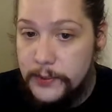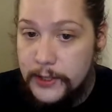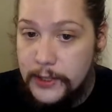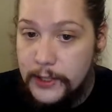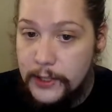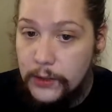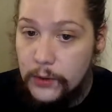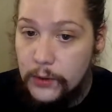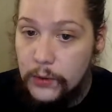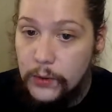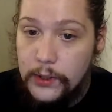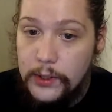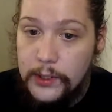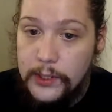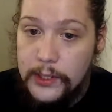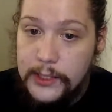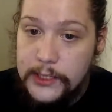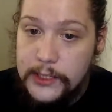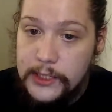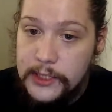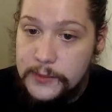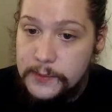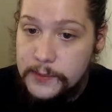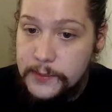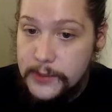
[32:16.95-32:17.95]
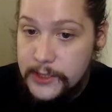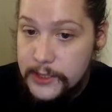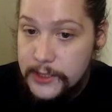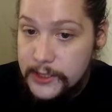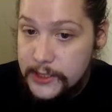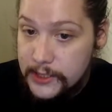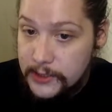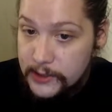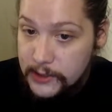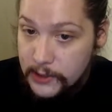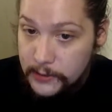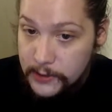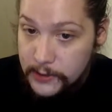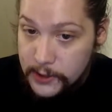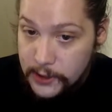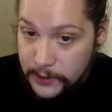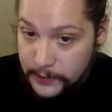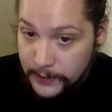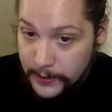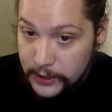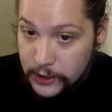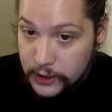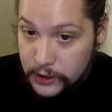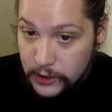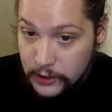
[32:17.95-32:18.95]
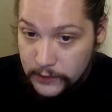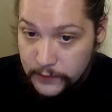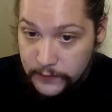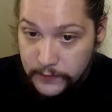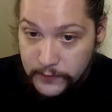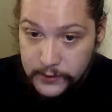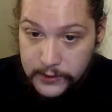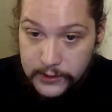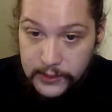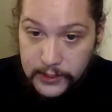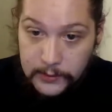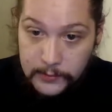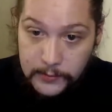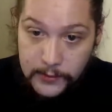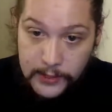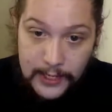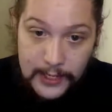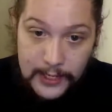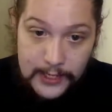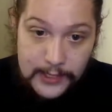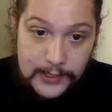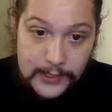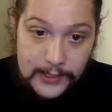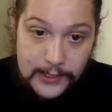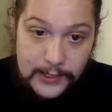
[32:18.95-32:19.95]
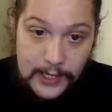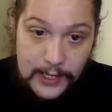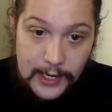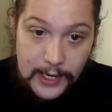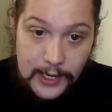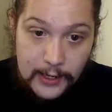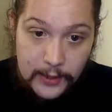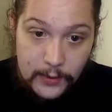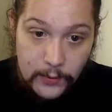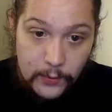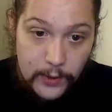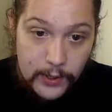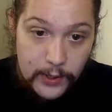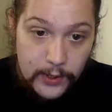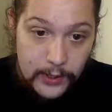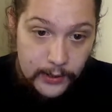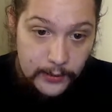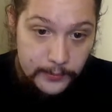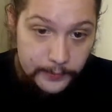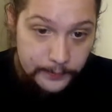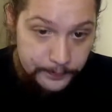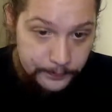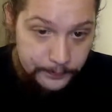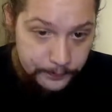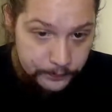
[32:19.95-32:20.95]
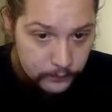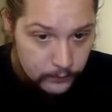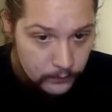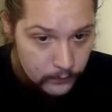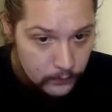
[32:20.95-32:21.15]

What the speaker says: he had organized especially for some guests staying with him.